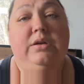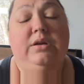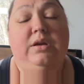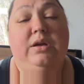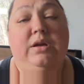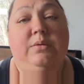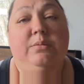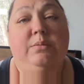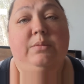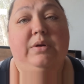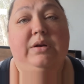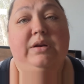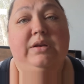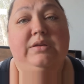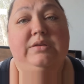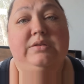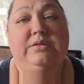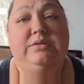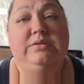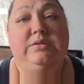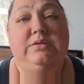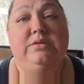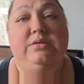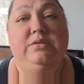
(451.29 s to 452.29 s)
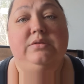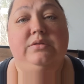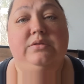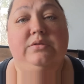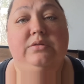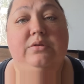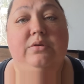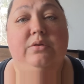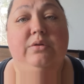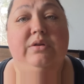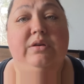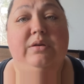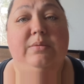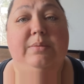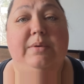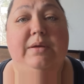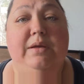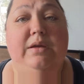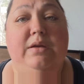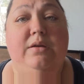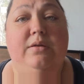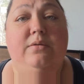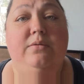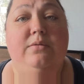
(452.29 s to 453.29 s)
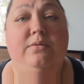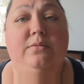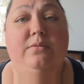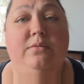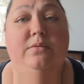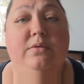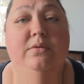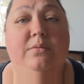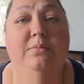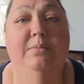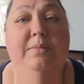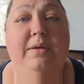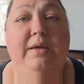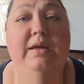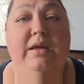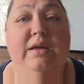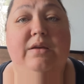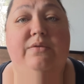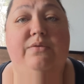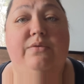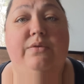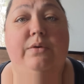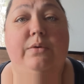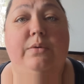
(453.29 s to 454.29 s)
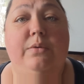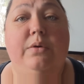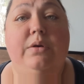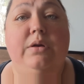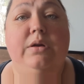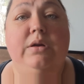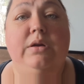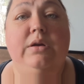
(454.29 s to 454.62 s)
and what is going to be piggy food.